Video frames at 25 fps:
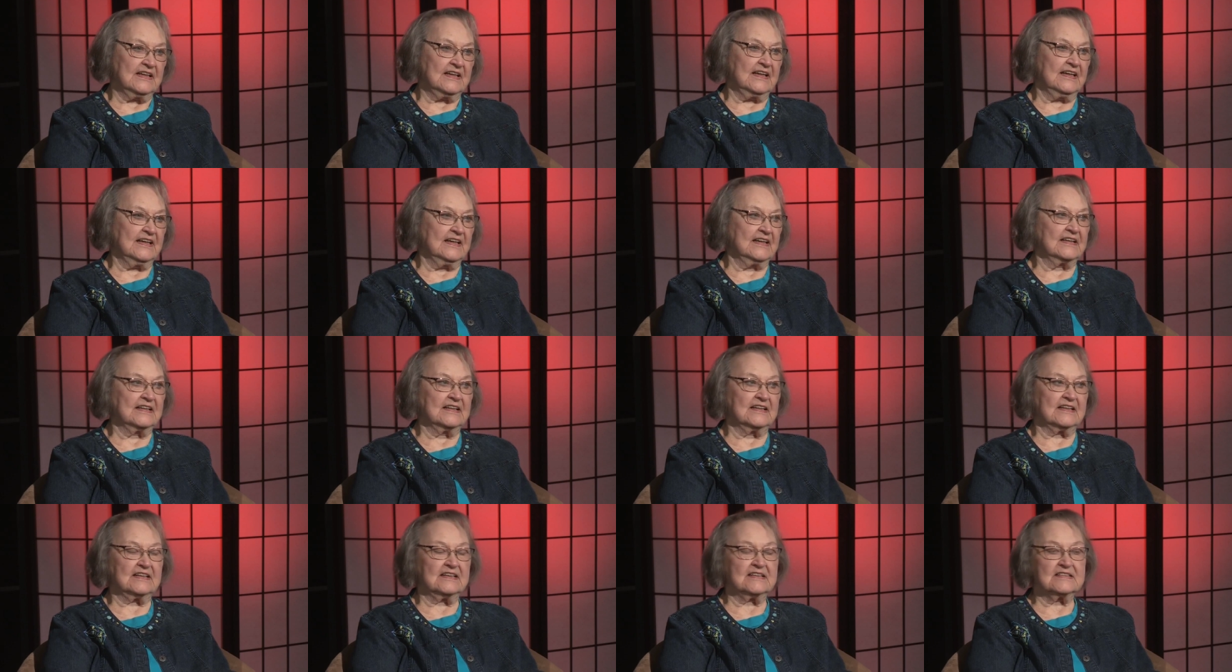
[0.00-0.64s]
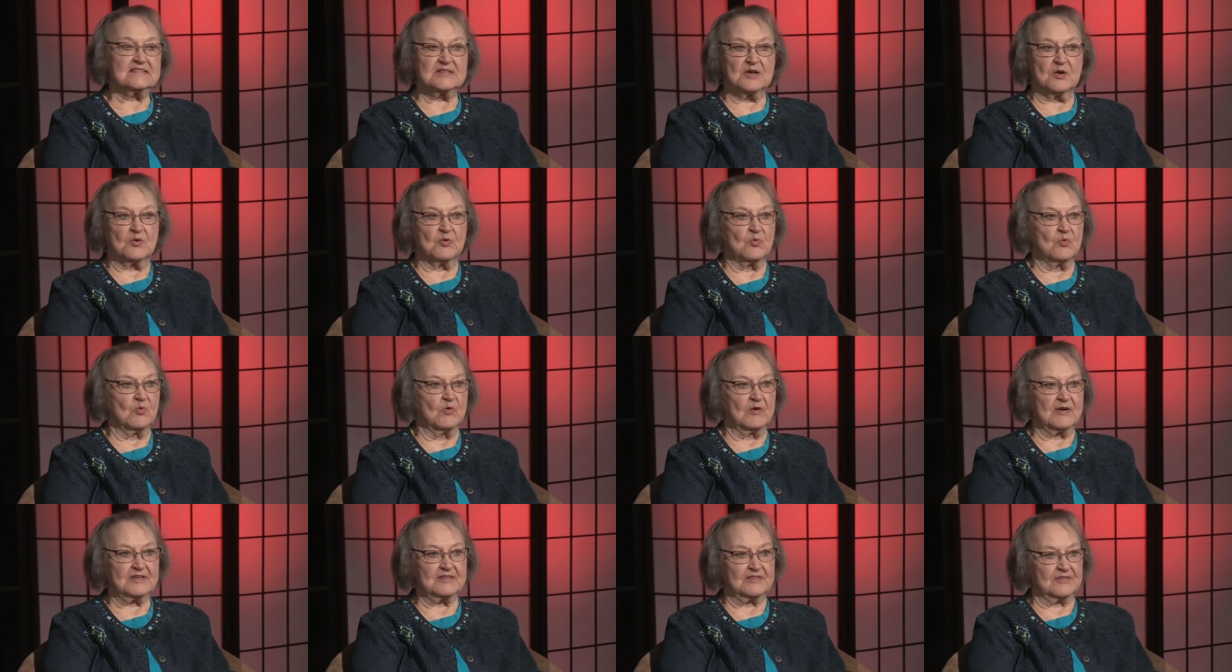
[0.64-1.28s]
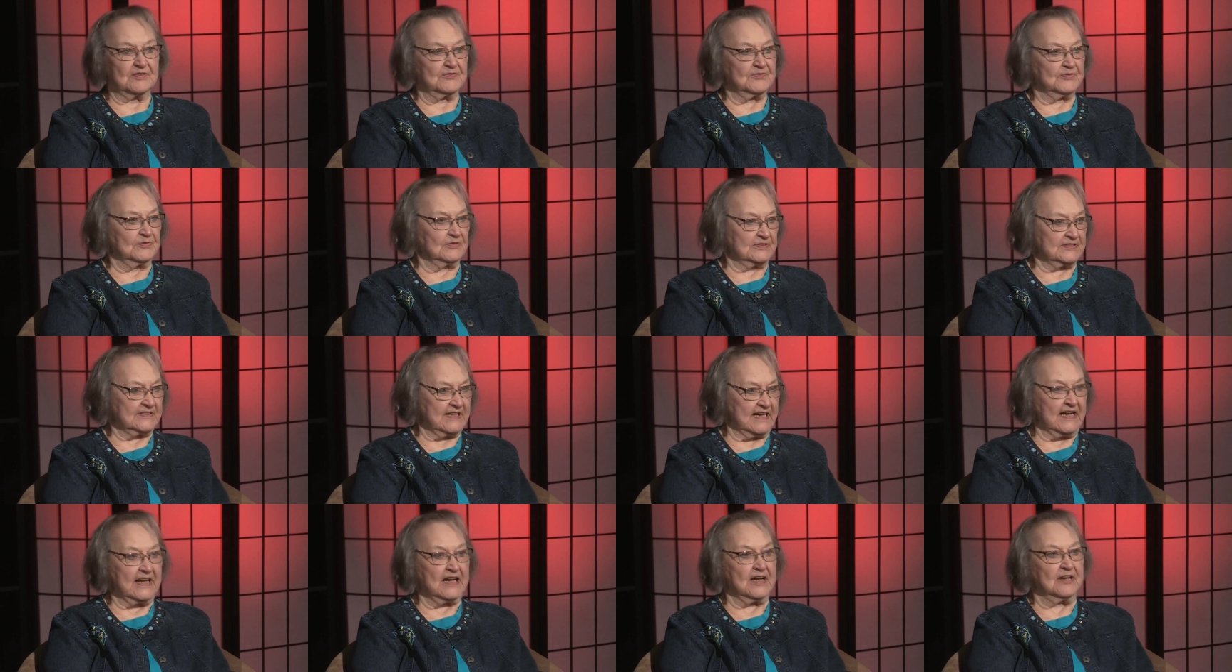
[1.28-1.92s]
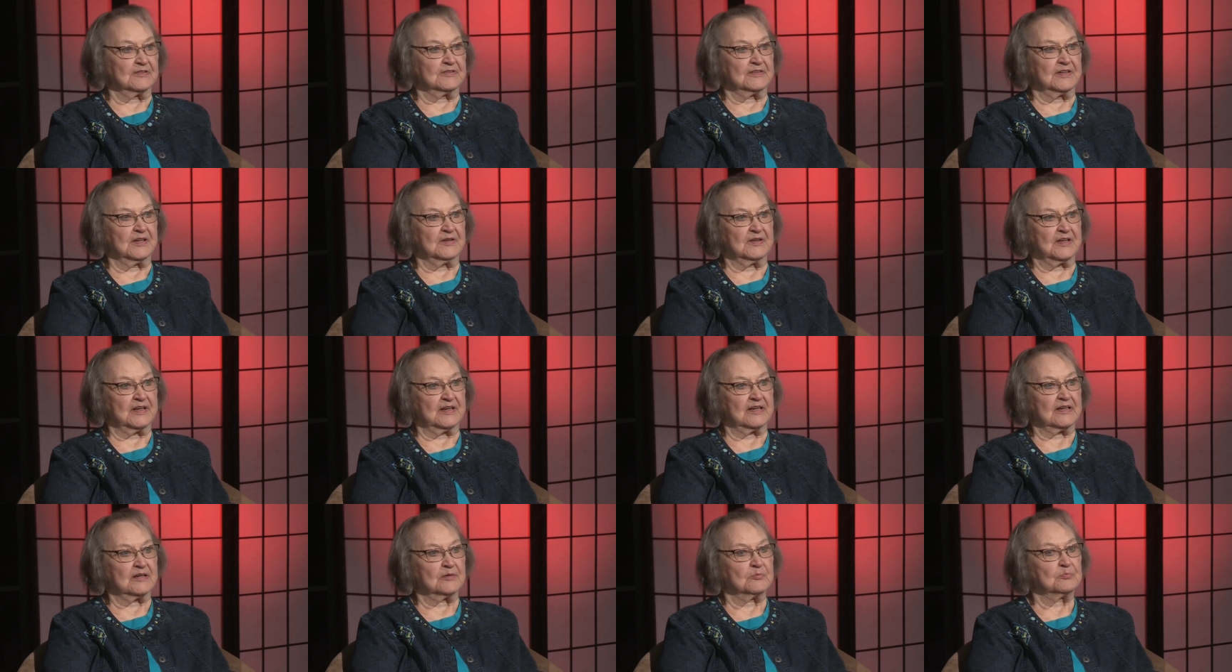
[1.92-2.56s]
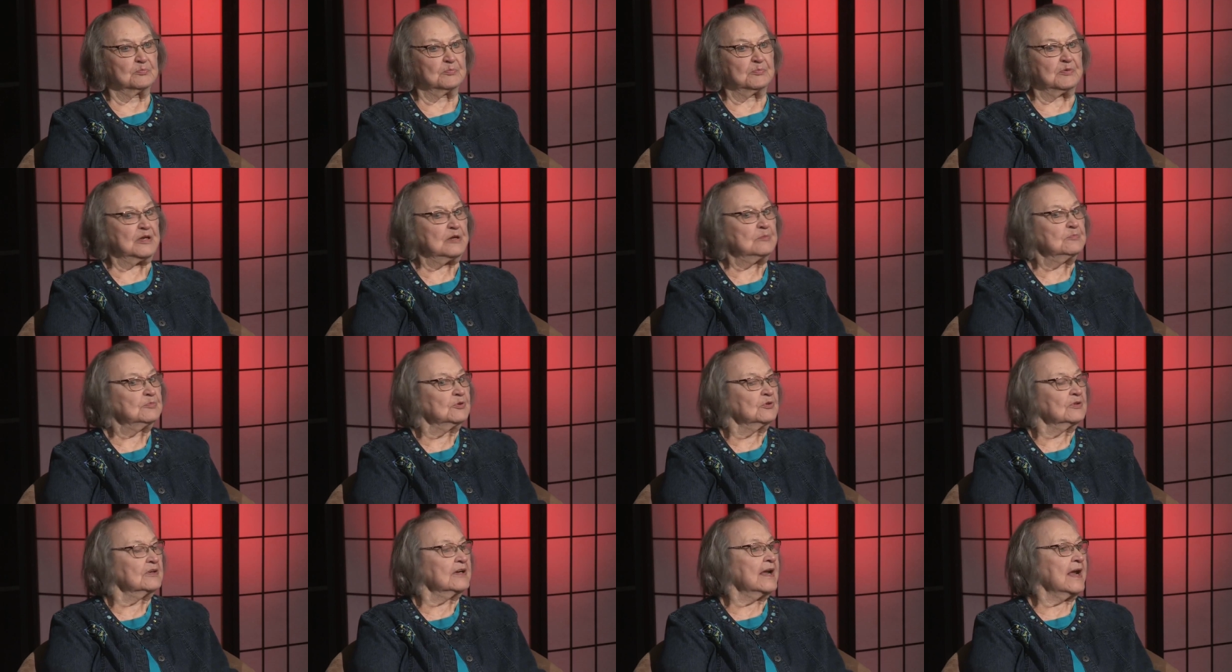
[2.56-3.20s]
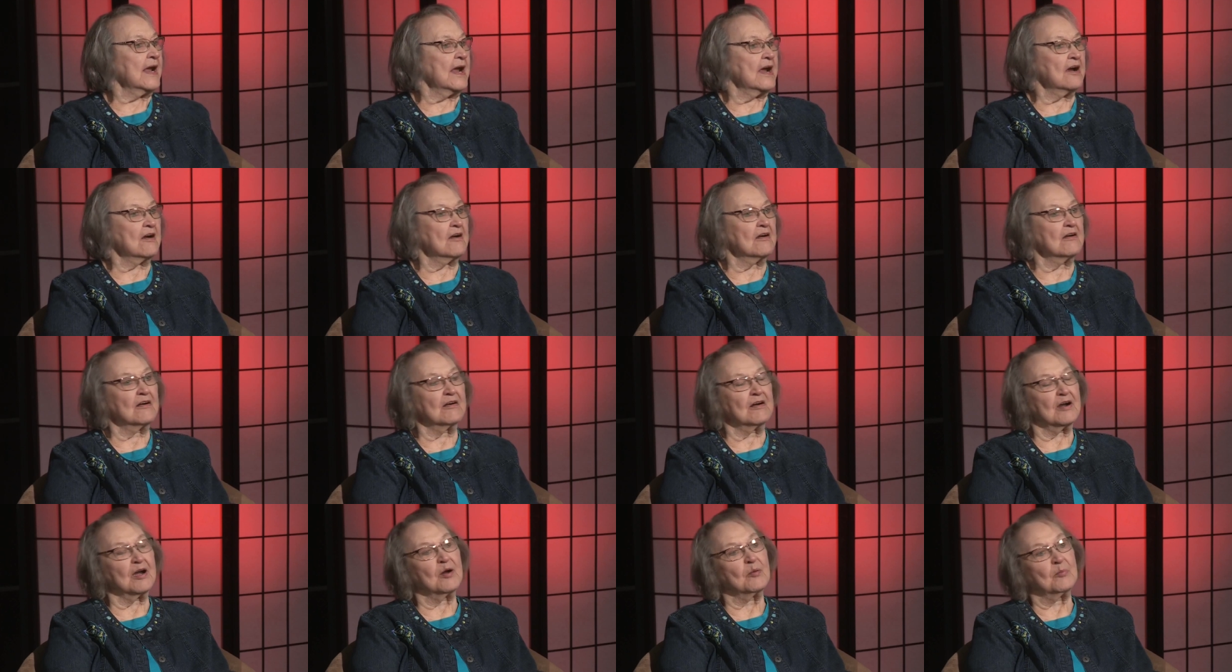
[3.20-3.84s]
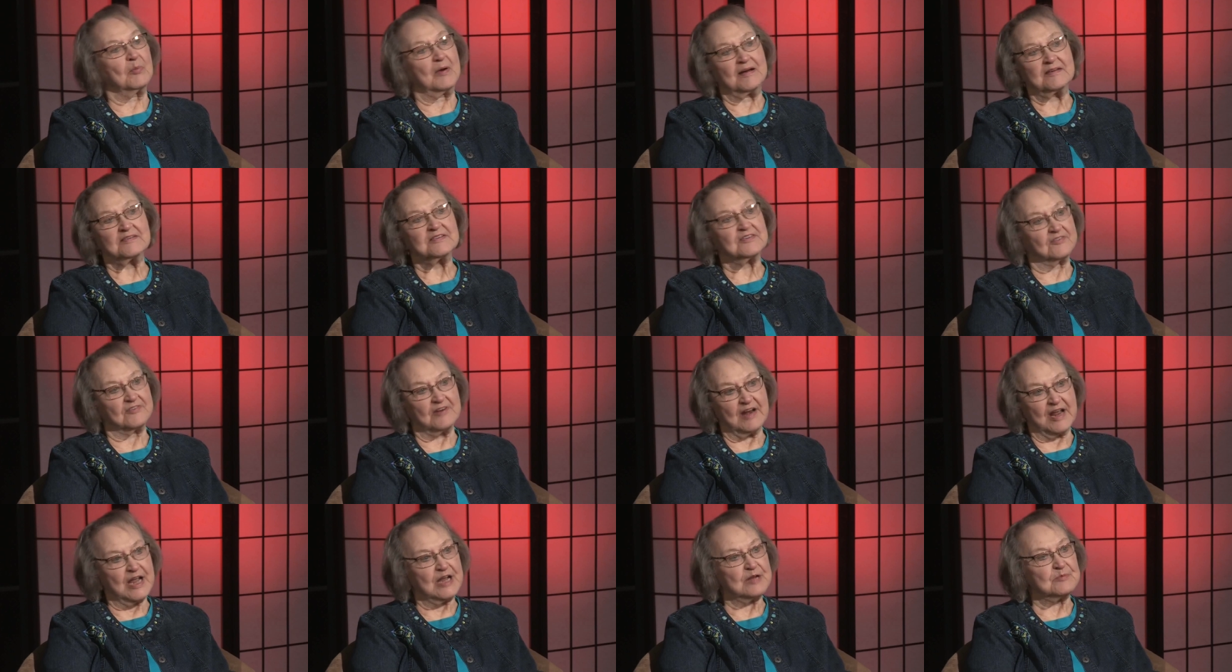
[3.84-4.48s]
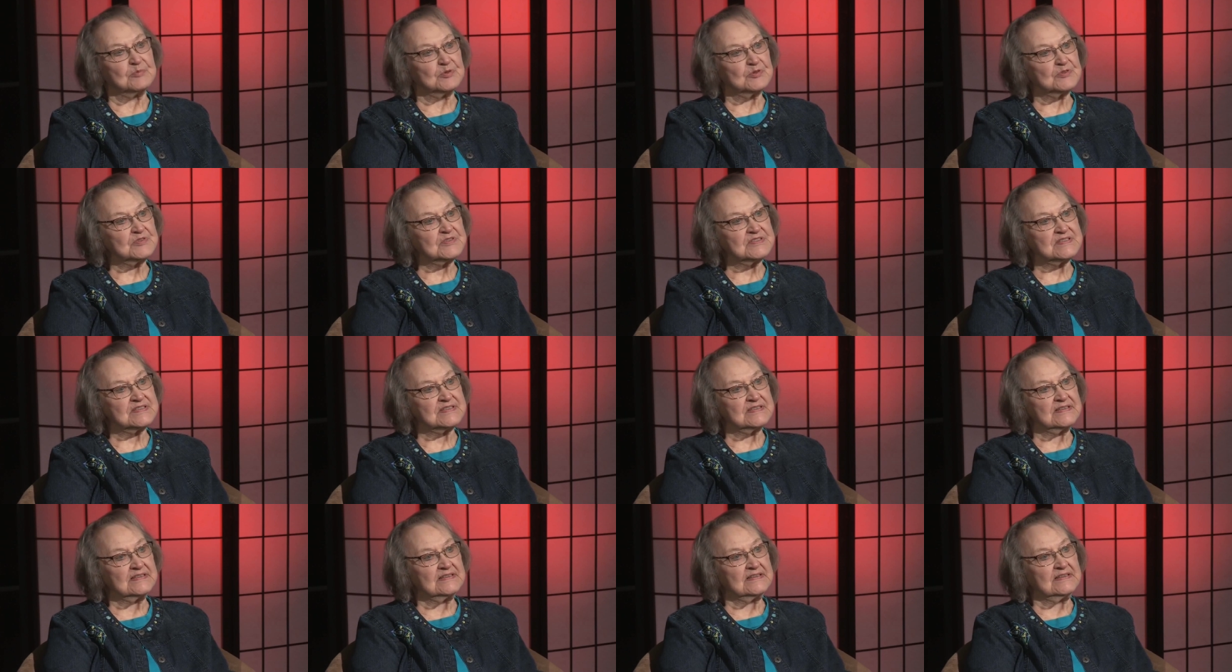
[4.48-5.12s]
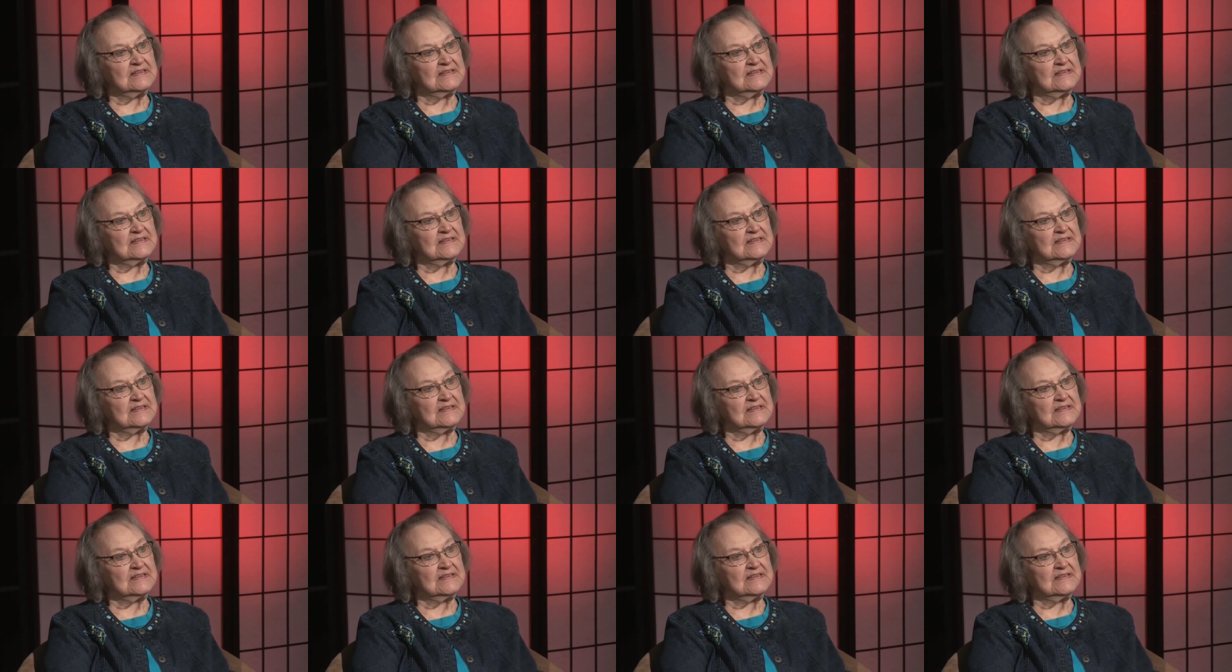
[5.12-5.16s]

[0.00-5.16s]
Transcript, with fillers: And it's a wonderful town. Uh, people care about their neighbors.